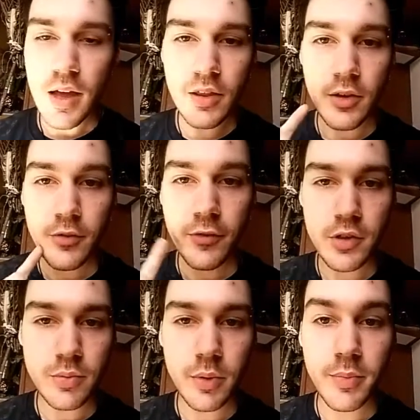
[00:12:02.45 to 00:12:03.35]
The
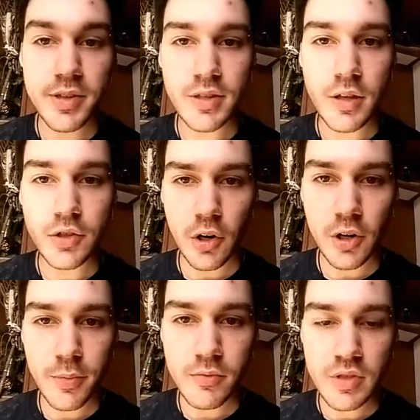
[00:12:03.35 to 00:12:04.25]
first one was
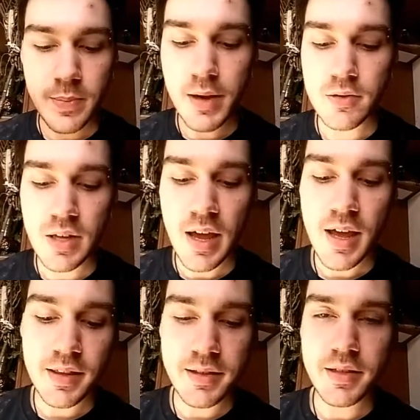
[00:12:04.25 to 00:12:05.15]
dark moon spells.
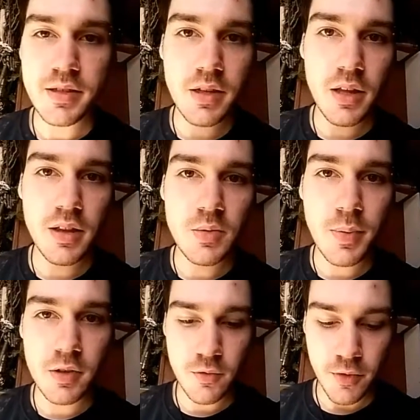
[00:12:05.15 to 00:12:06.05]
This is the
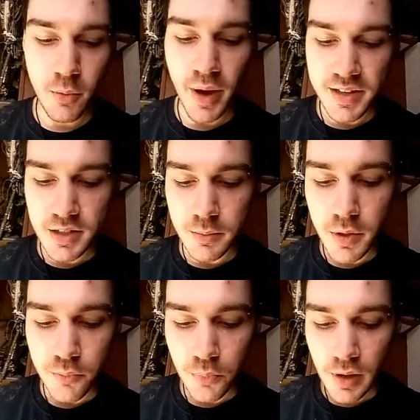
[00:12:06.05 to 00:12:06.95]
spells for the waxing
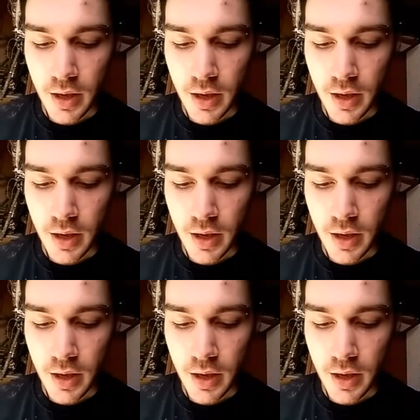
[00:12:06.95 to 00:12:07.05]
moon.